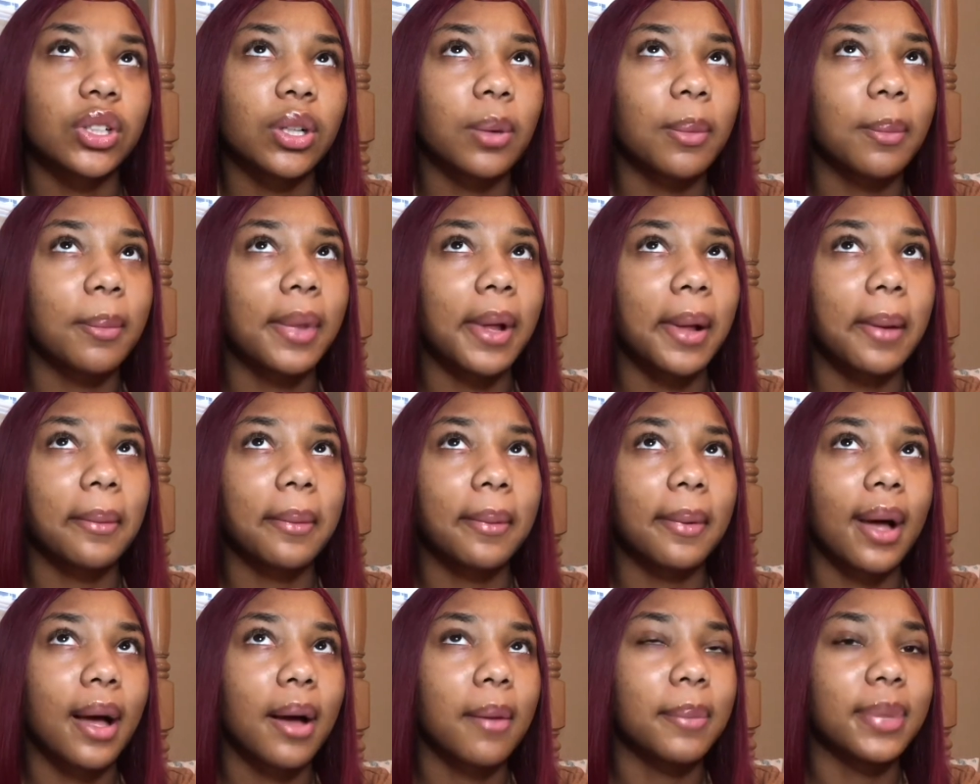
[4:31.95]
and blah blah
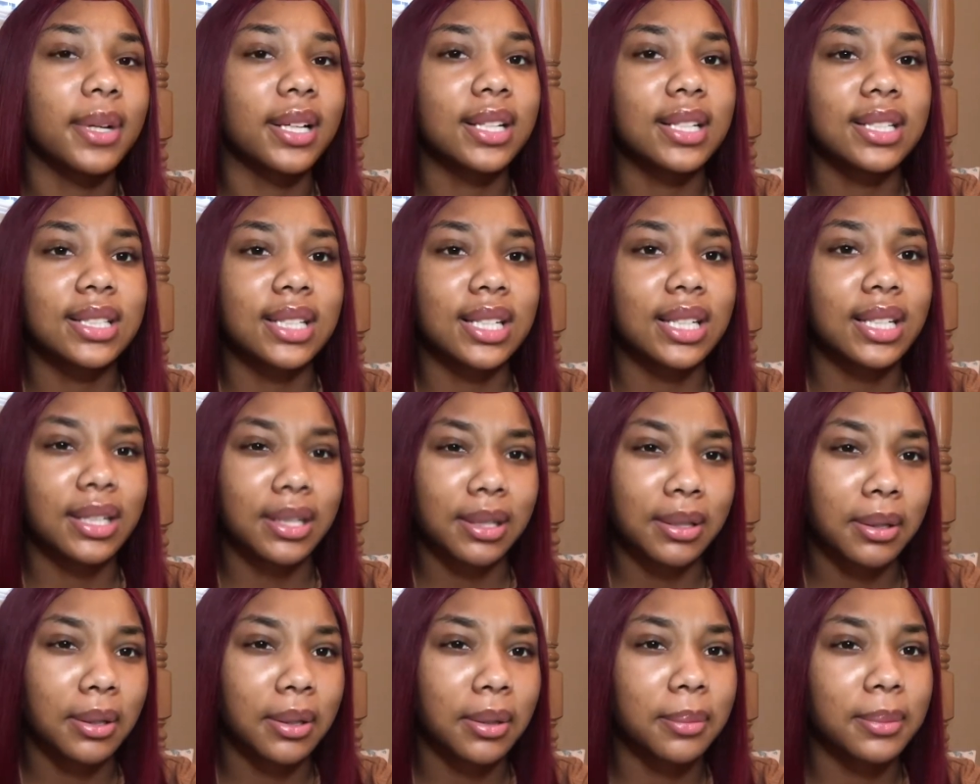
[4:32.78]
blah because of
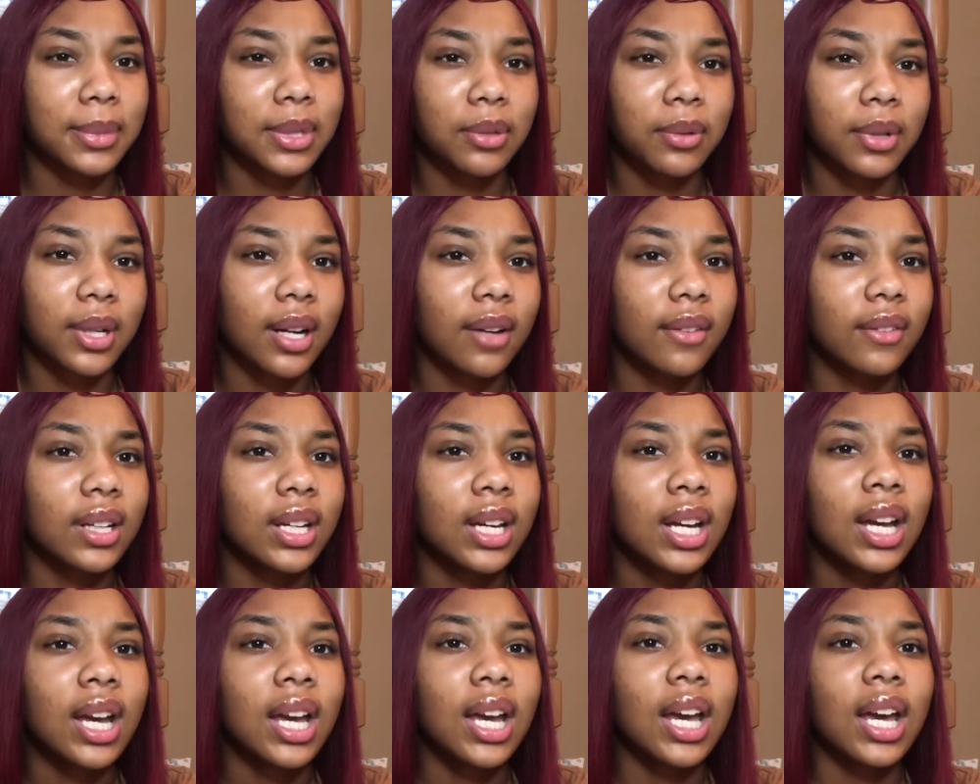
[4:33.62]
him and whatever.
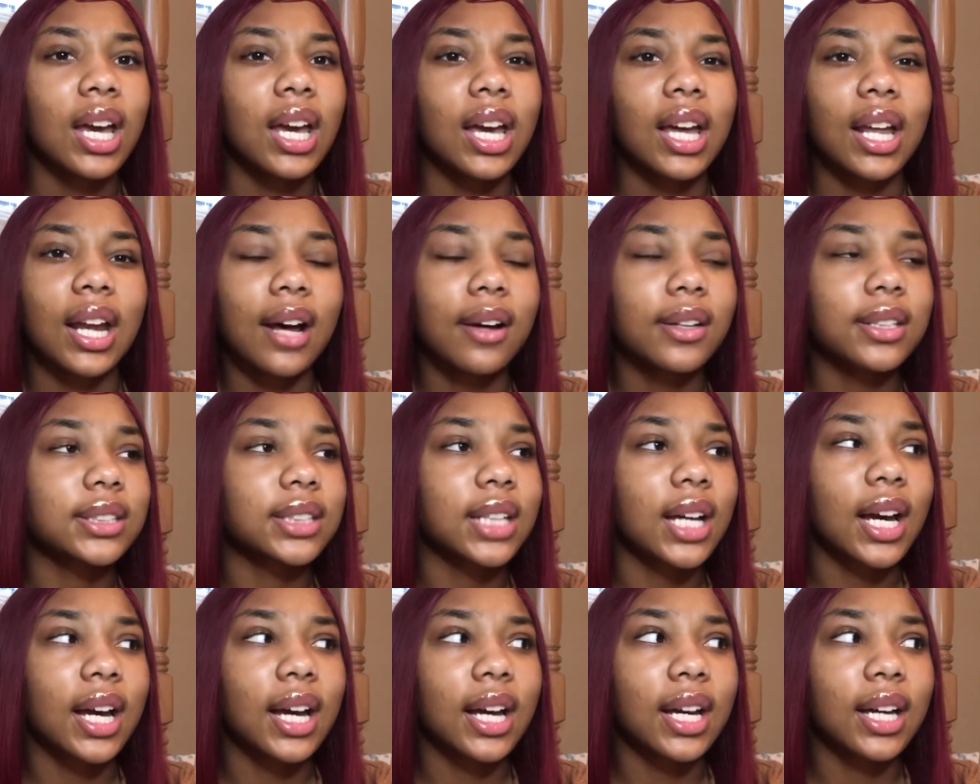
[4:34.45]
And I was
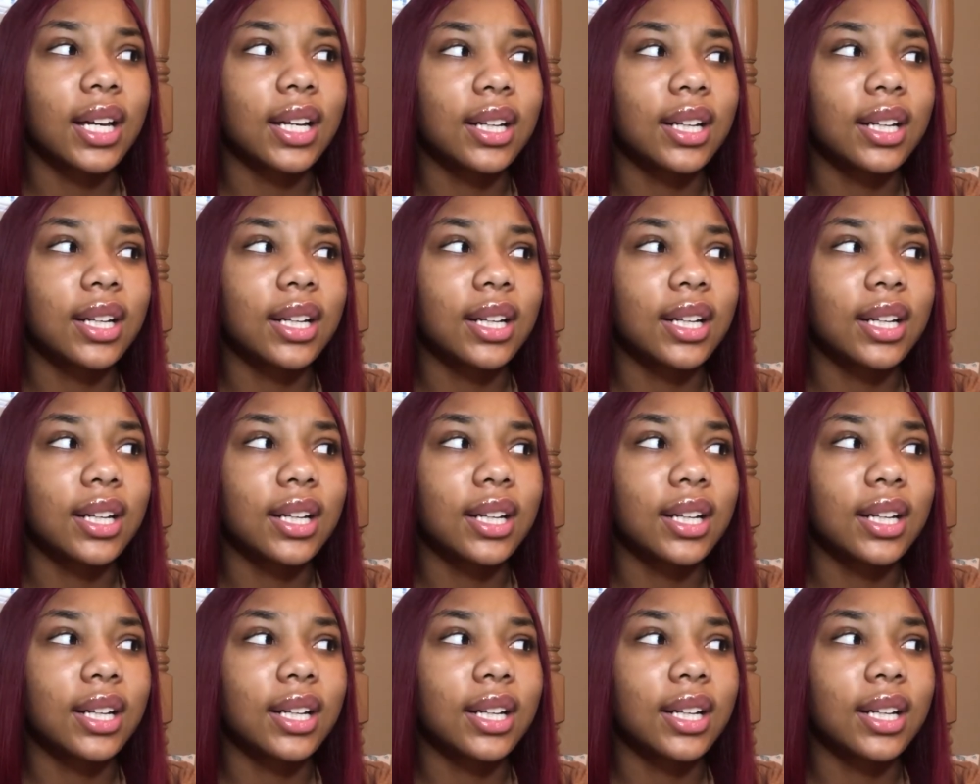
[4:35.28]
like,